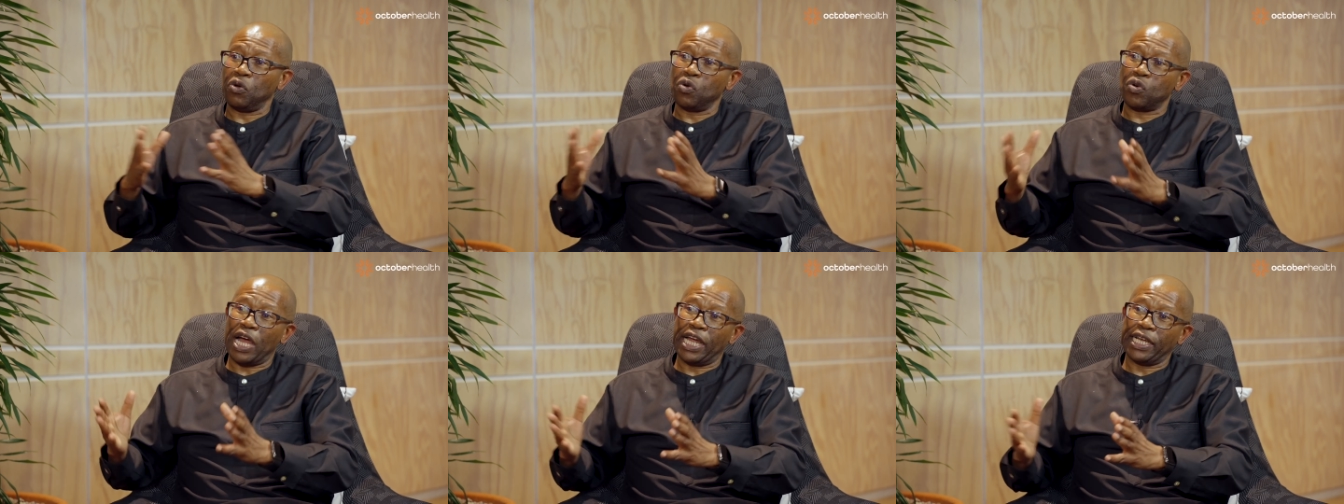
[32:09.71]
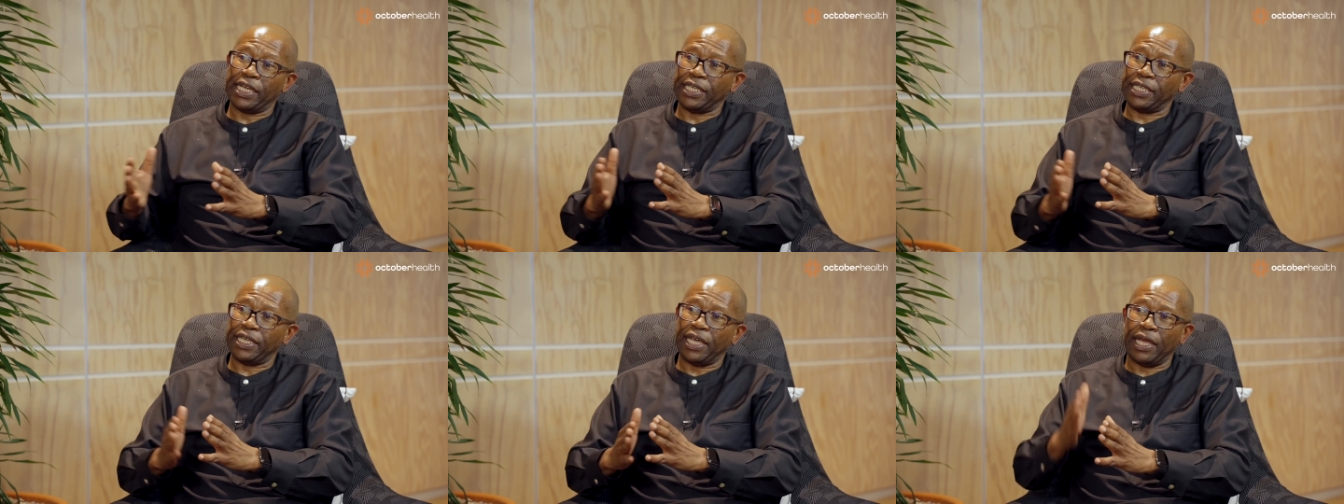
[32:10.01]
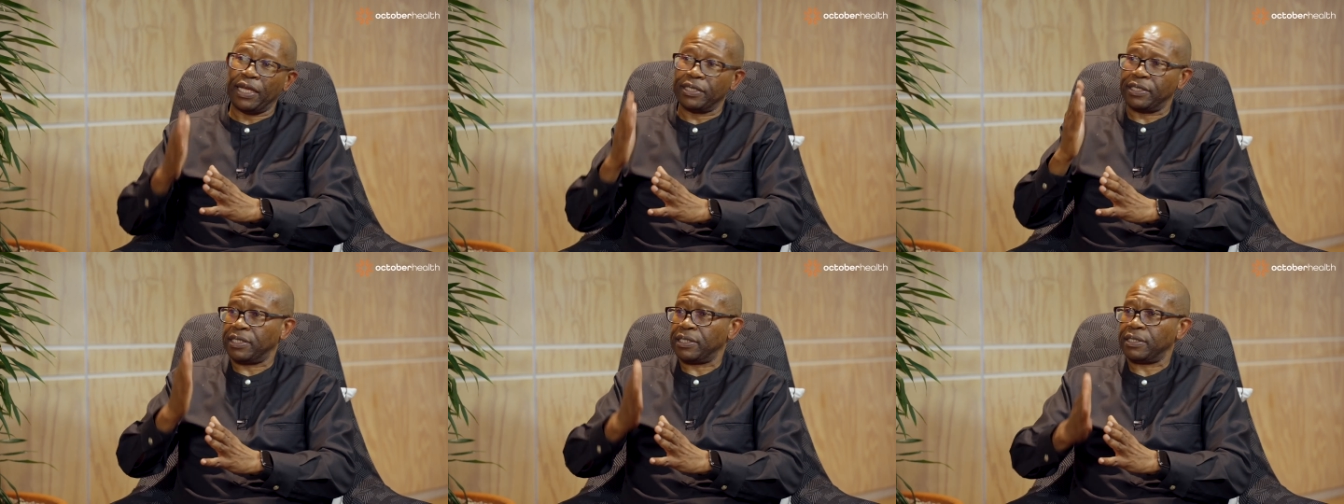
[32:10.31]
Locally
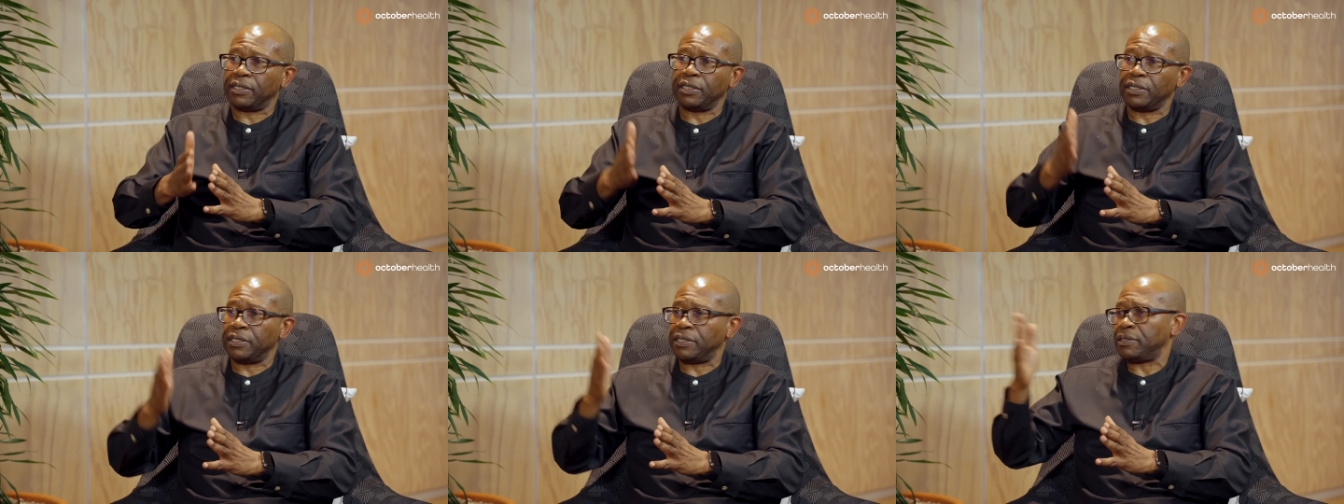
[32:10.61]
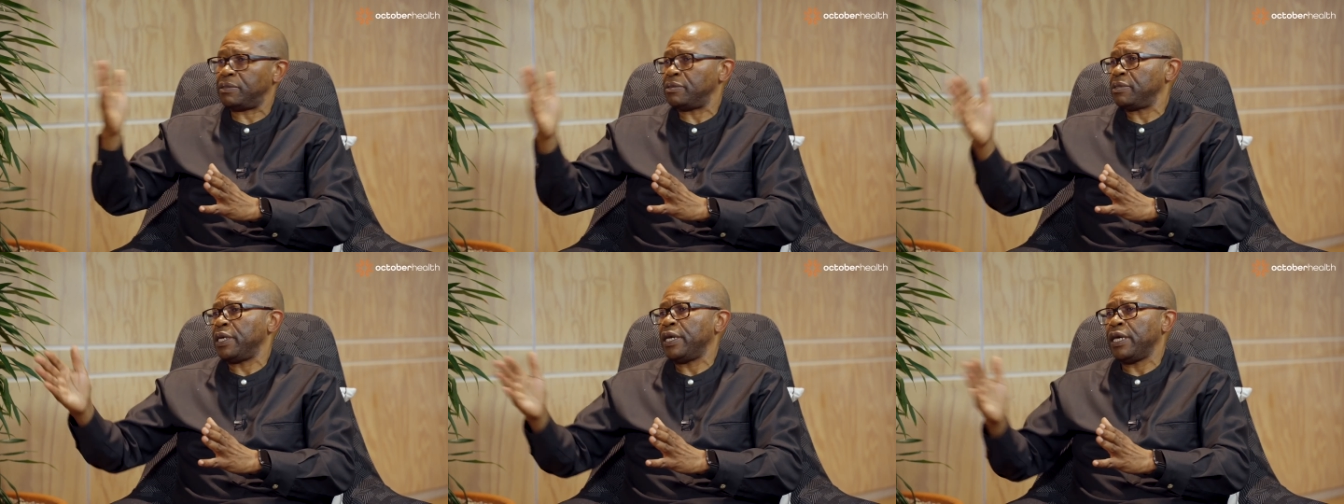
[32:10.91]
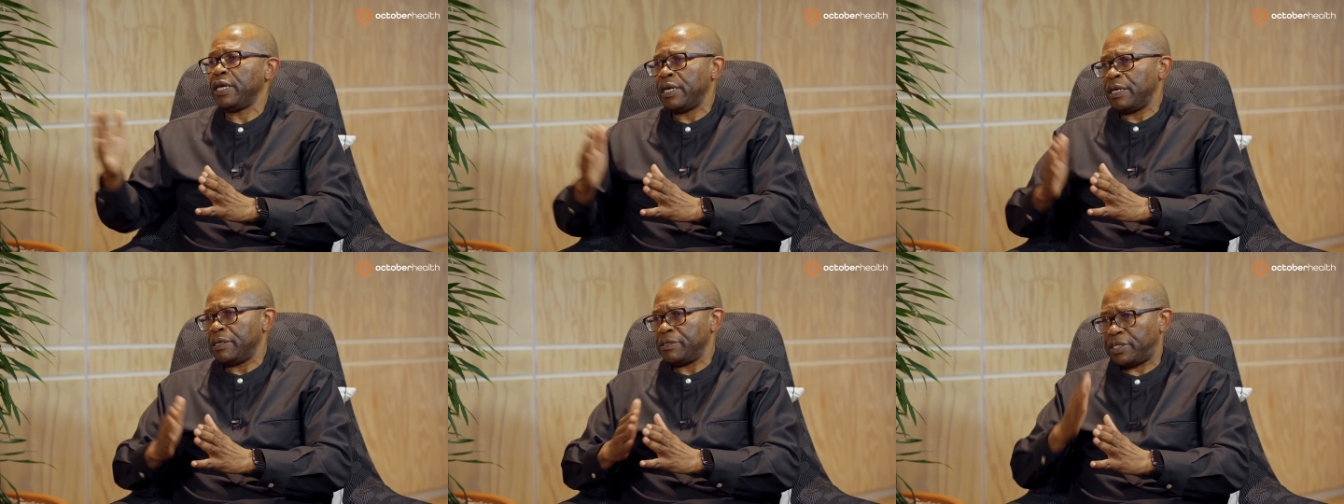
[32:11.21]
here is
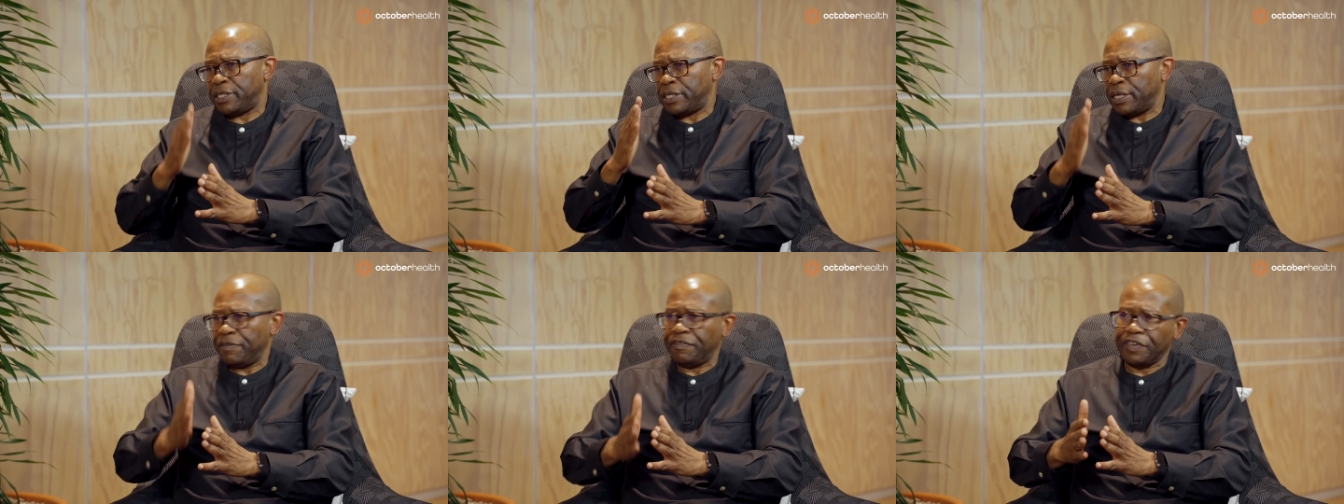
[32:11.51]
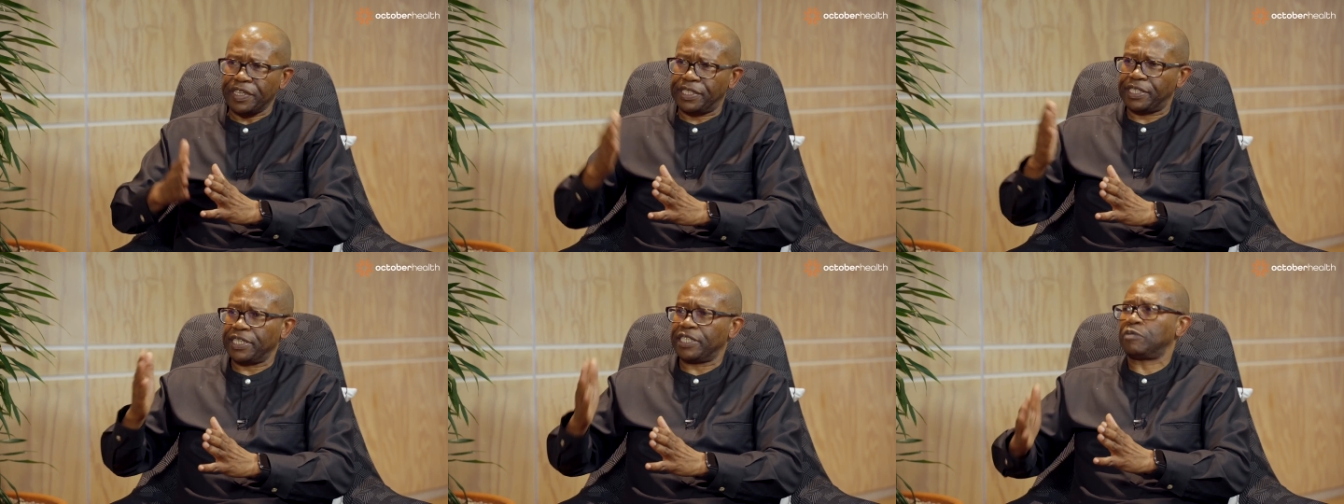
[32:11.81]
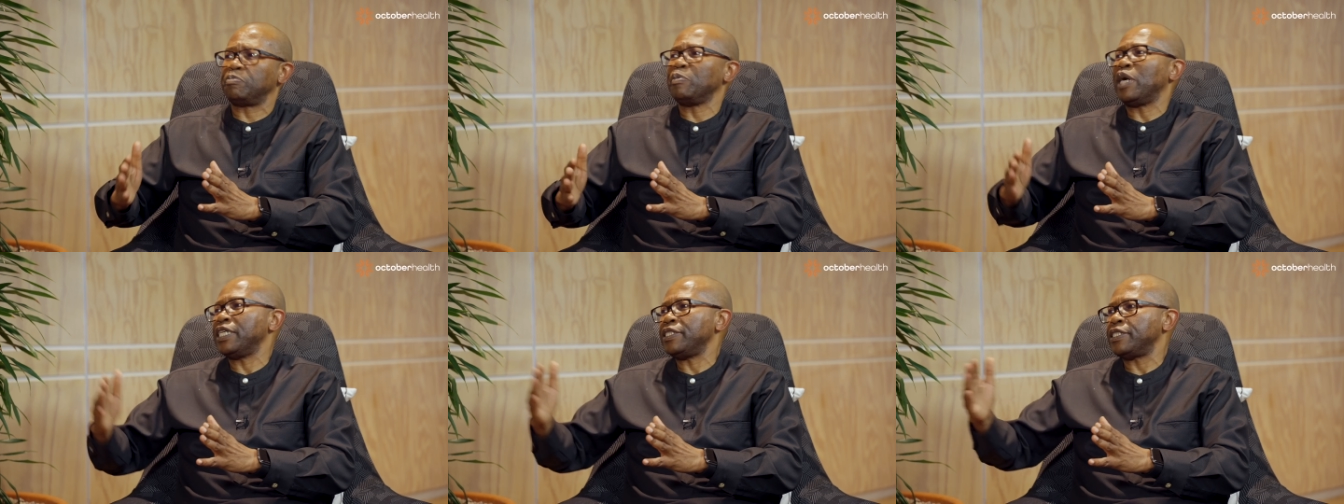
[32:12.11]
every
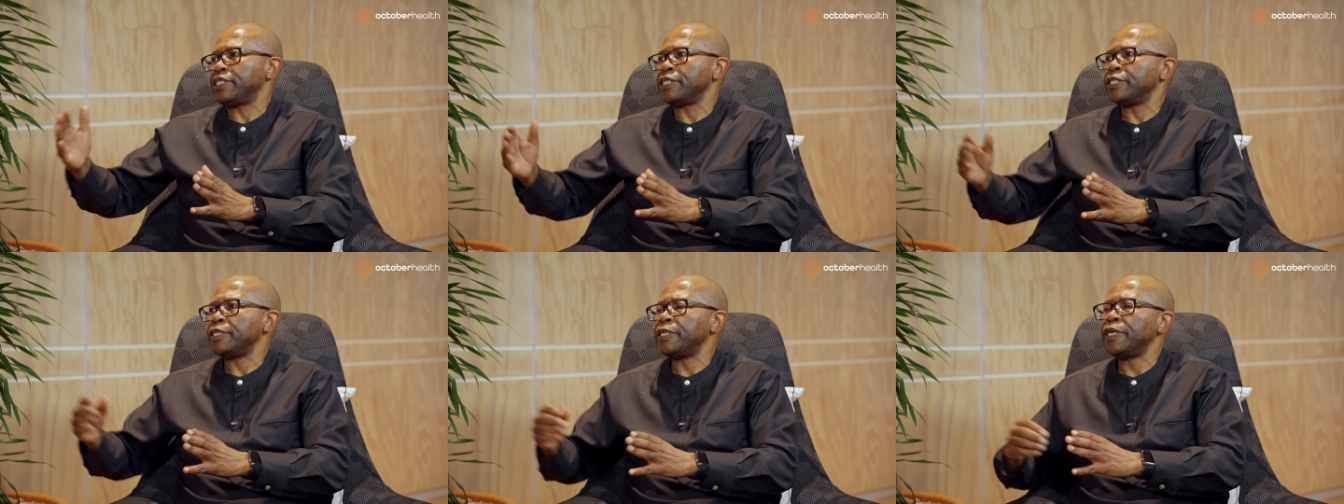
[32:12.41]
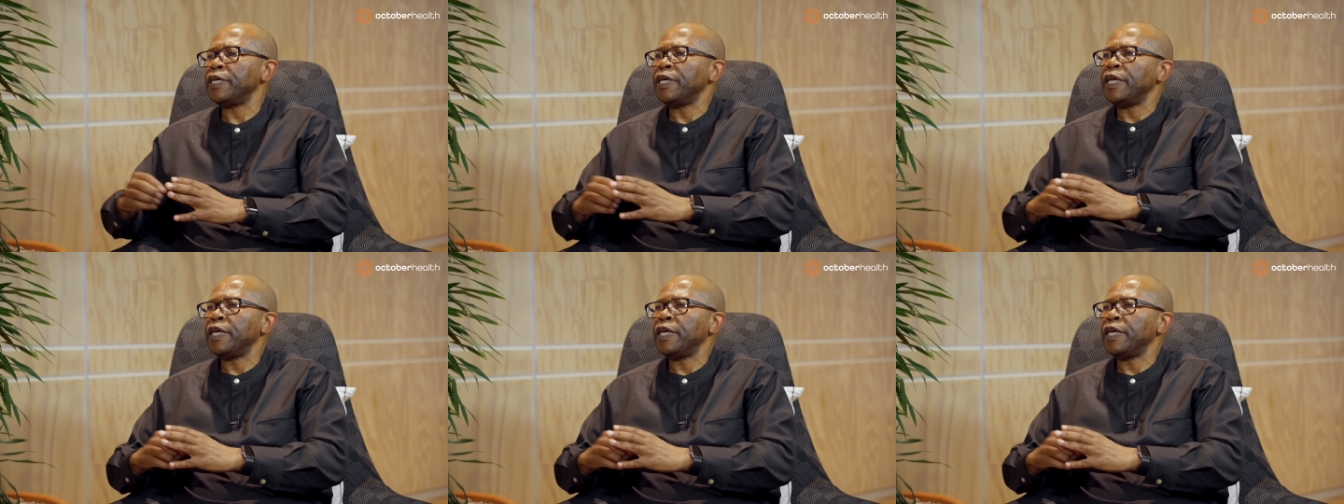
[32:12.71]
6 months.